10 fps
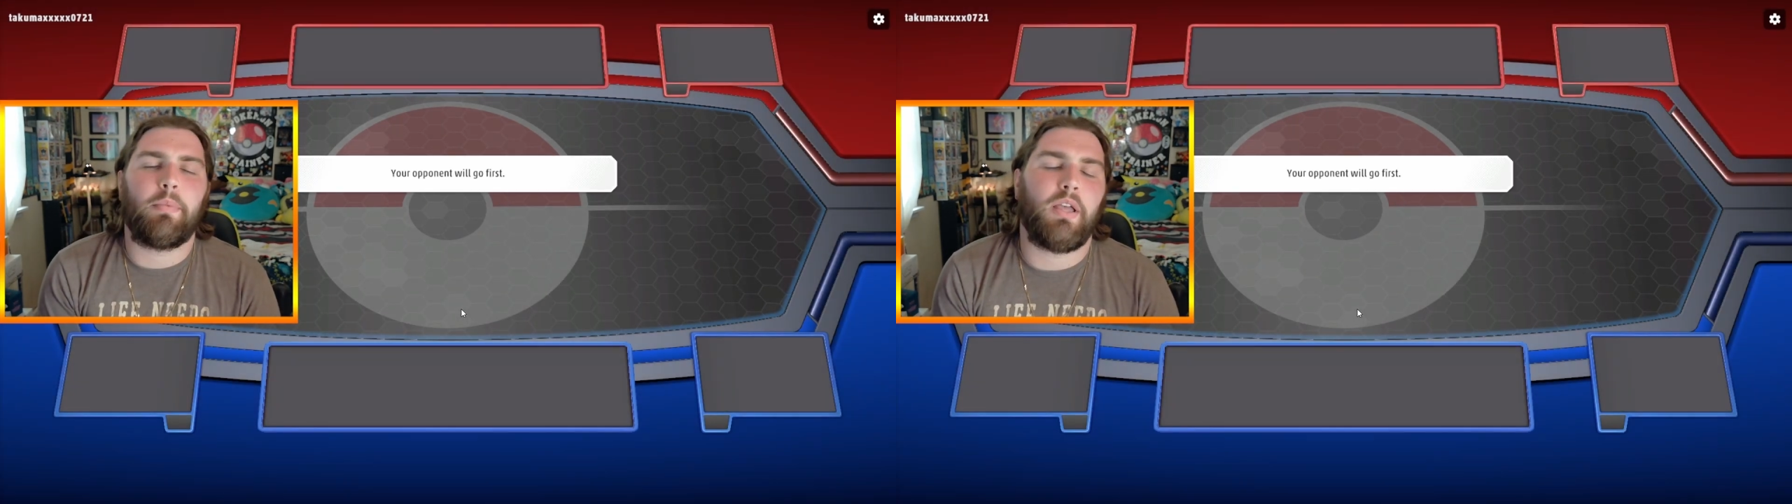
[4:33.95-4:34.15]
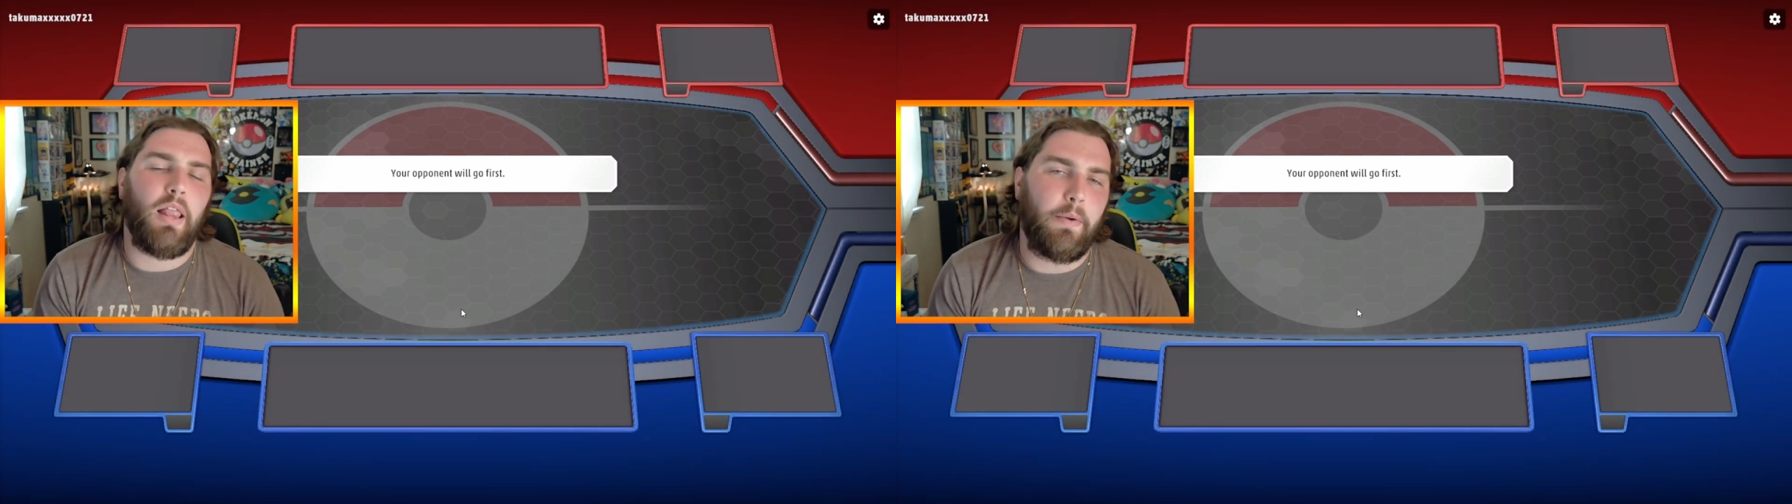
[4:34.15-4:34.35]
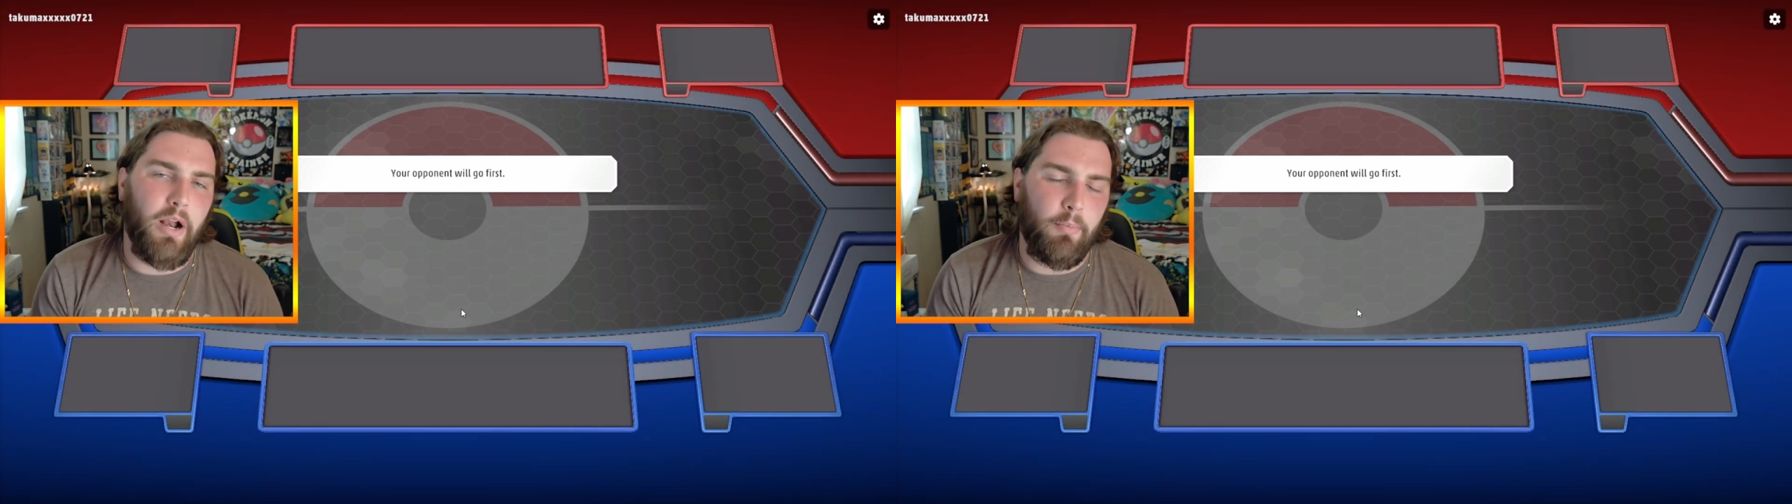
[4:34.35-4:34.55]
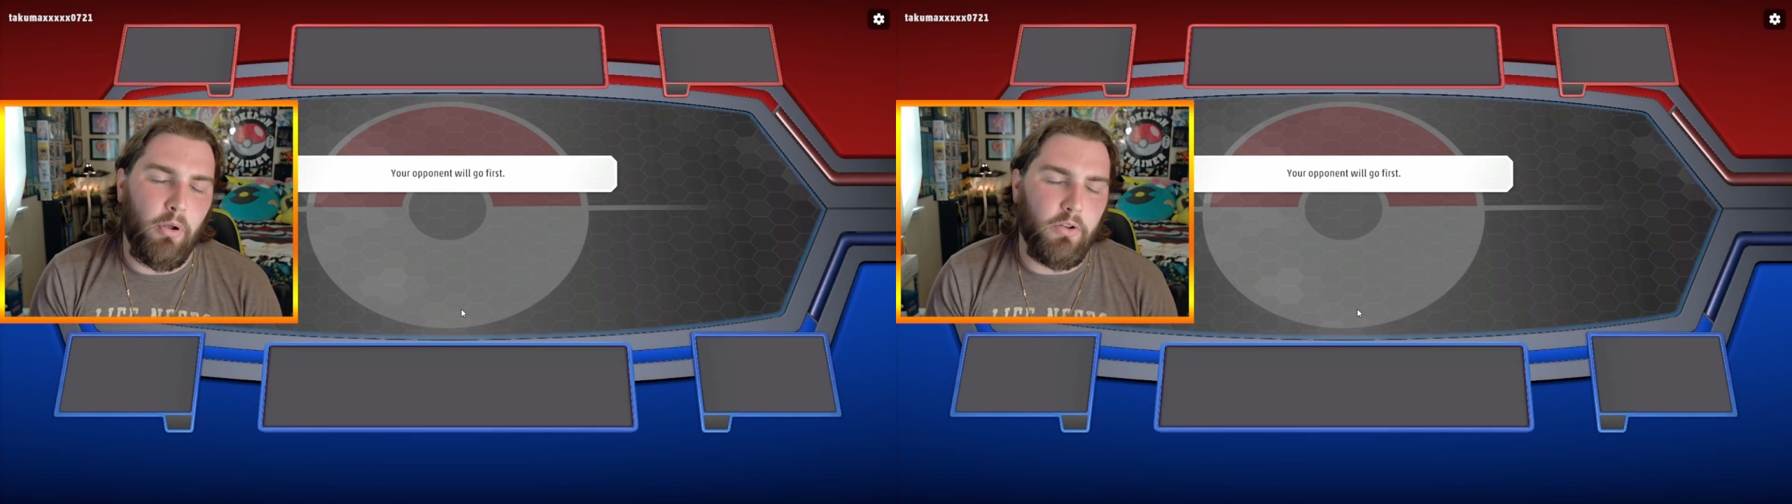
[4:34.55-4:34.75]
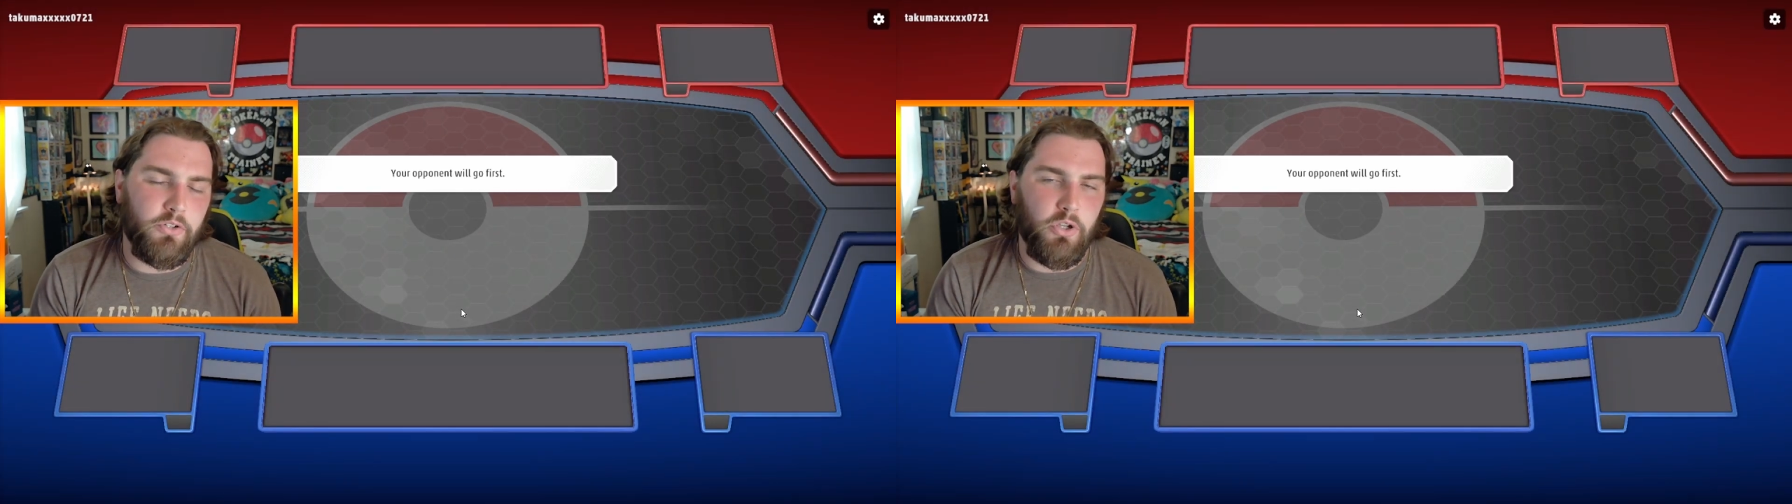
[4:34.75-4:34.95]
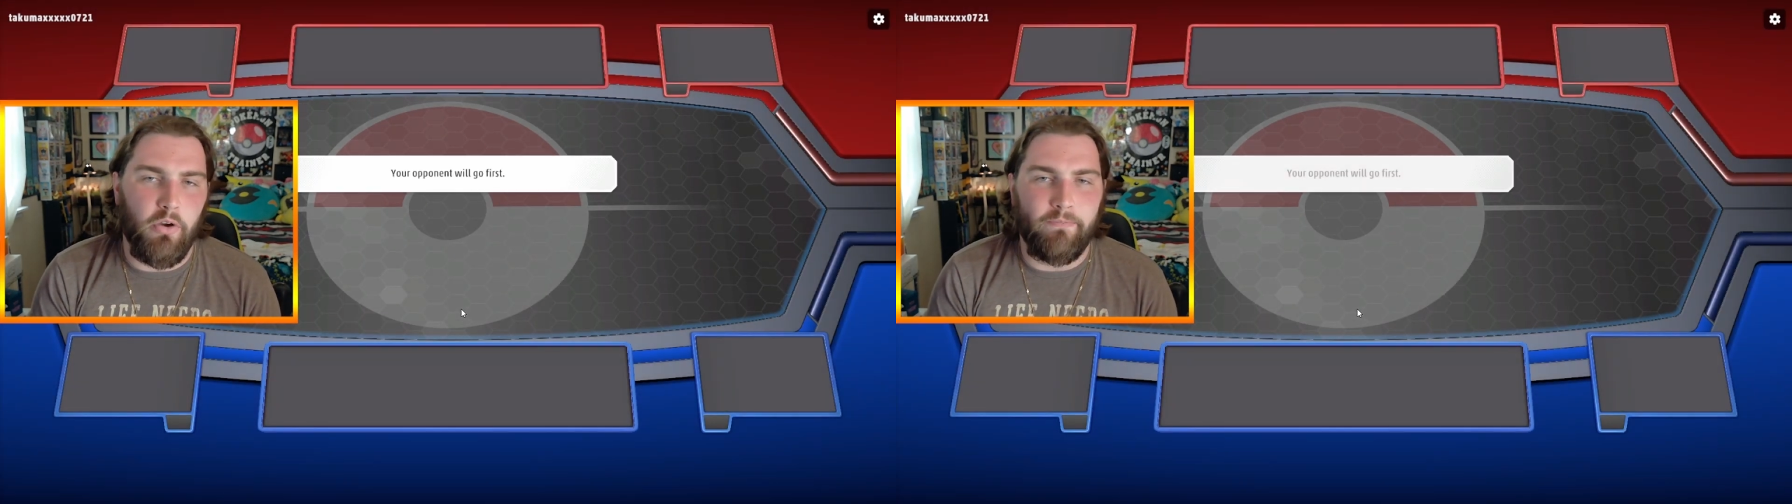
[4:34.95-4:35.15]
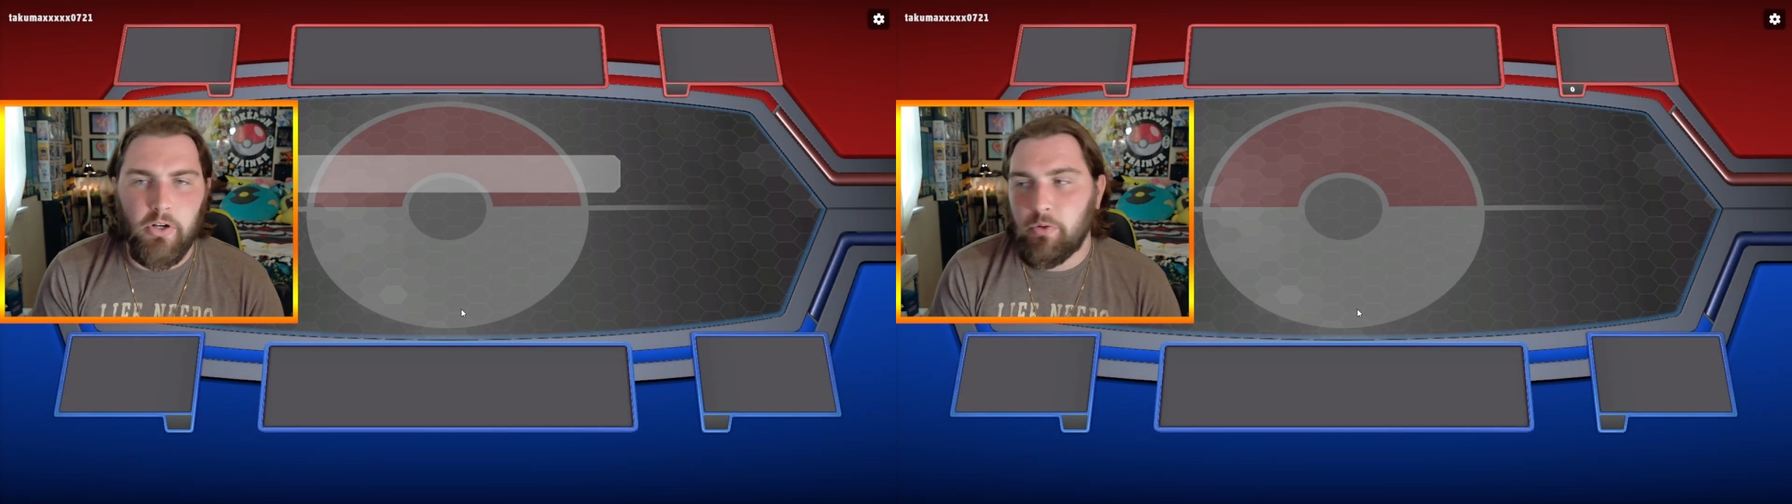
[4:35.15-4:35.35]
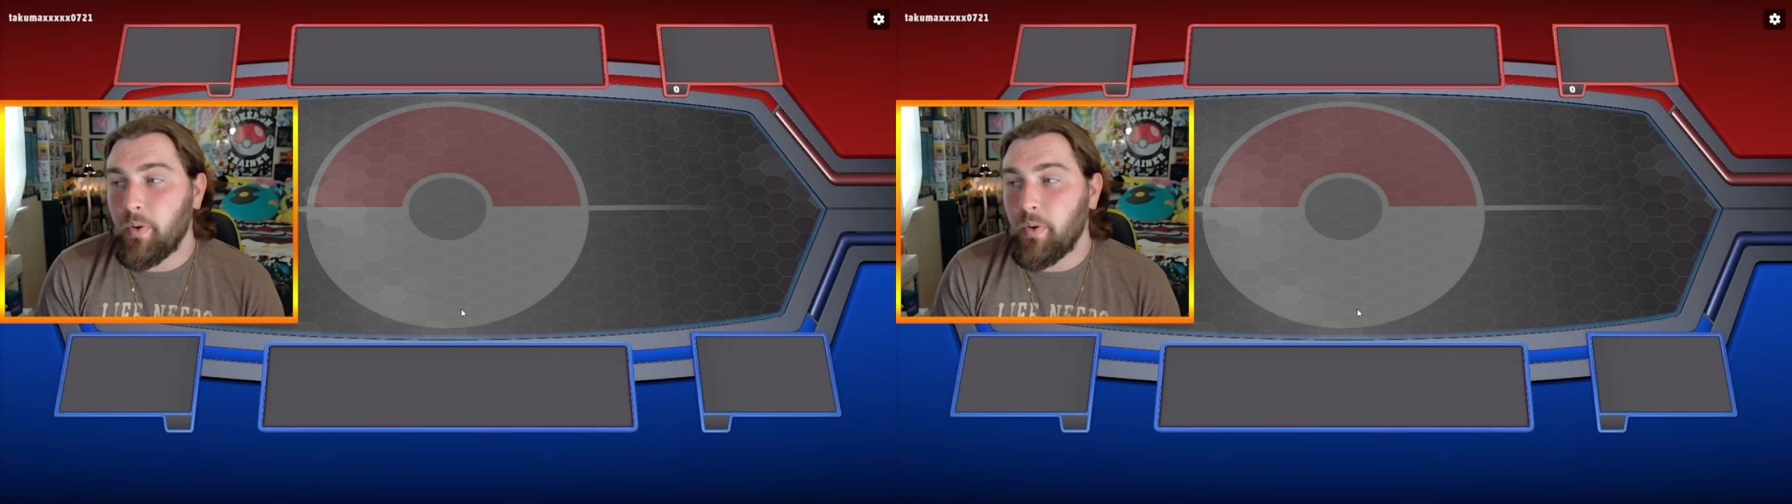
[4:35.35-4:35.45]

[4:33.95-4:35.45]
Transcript: be allowing our opponent to go first.